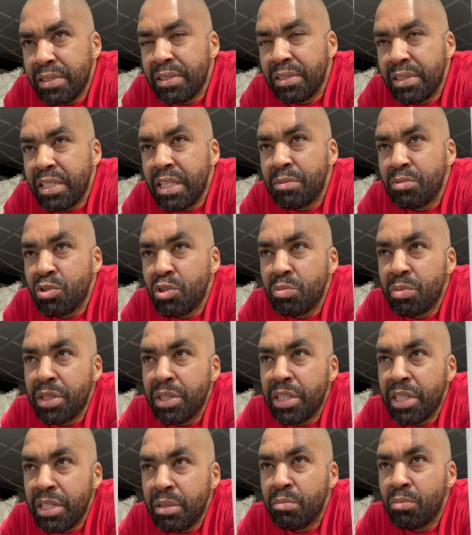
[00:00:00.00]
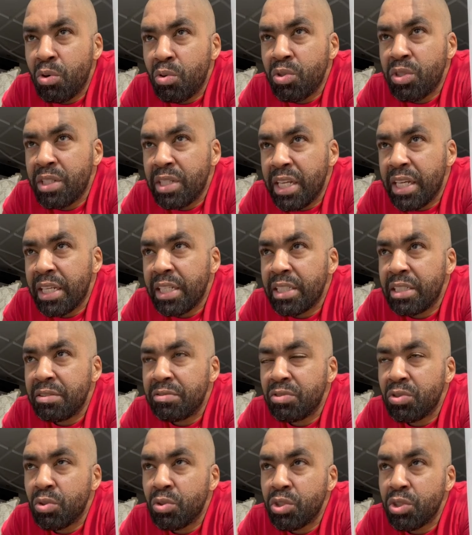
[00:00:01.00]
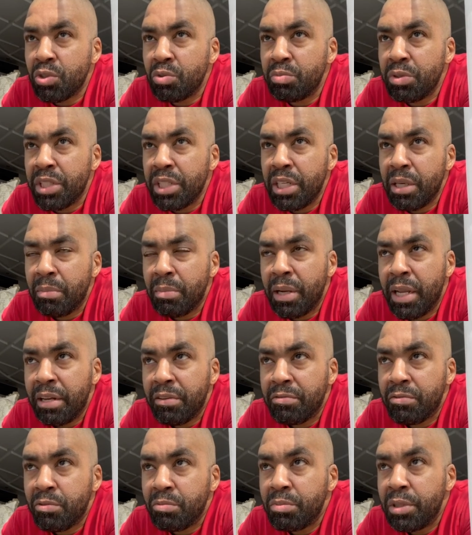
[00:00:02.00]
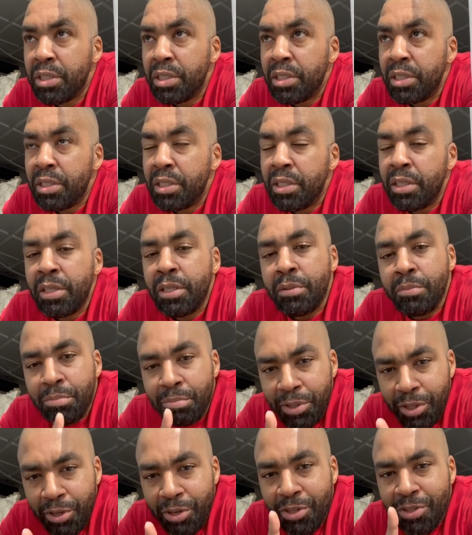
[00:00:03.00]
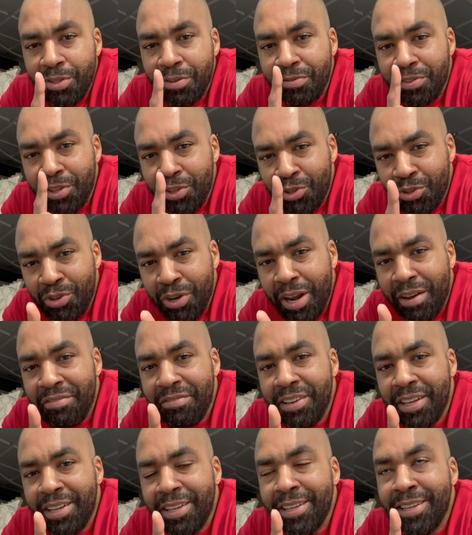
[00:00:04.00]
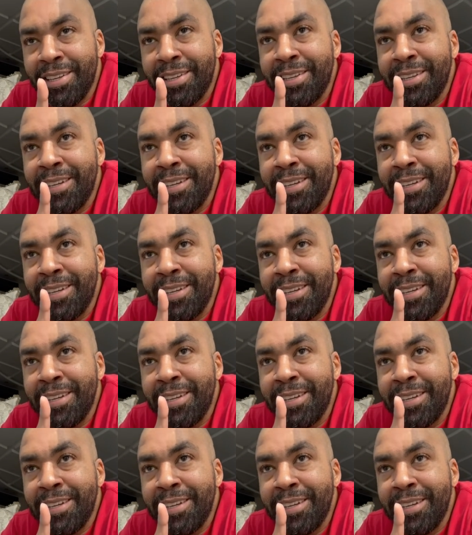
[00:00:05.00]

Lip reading: seems to be the most negative social media platform because of the traffic